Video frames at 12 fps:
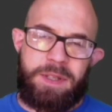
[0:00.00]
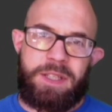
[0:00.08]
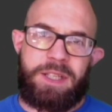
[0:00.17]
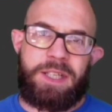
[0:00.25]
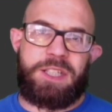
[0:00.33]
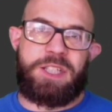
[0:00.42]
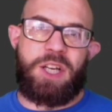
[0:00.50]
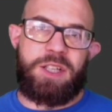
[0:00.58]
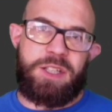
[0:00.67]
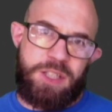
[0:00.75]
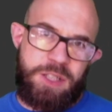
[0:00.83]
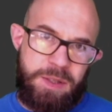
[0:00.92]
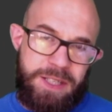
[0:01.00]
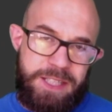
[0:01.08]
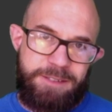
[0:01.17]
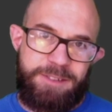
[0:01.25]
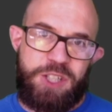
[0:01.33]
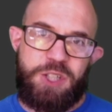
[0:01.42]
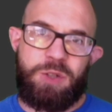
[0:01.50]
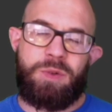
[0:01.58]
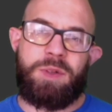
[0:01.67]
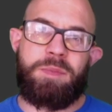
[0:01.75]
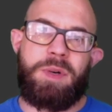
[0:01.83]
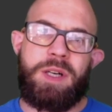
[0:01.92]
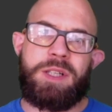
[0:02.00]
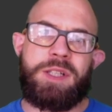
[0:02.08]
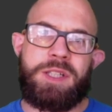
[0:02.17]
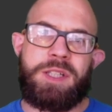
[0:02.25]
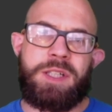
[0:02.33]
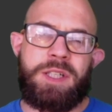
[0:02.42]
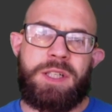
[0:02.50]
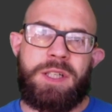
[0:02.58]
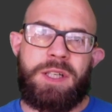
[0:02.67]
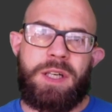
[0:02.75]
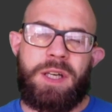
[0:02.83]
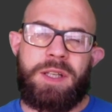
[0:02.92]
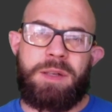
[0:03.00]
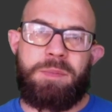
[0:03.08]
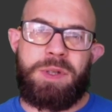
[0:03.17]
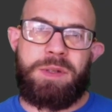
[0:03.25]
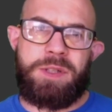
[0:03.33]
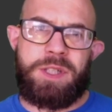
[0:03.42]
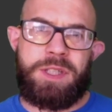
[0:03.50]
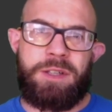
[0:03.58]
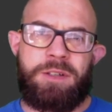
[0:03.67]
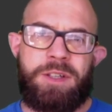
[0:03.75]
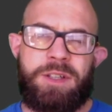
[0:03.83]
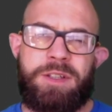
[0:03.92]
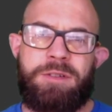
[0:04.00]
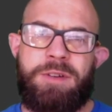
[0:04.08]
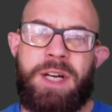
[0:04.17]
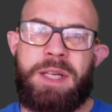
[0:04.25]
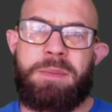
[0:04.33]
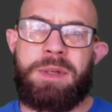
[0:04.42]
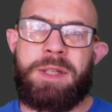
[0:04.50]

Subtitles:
things done to an individual, the murders, the abuse, the rape,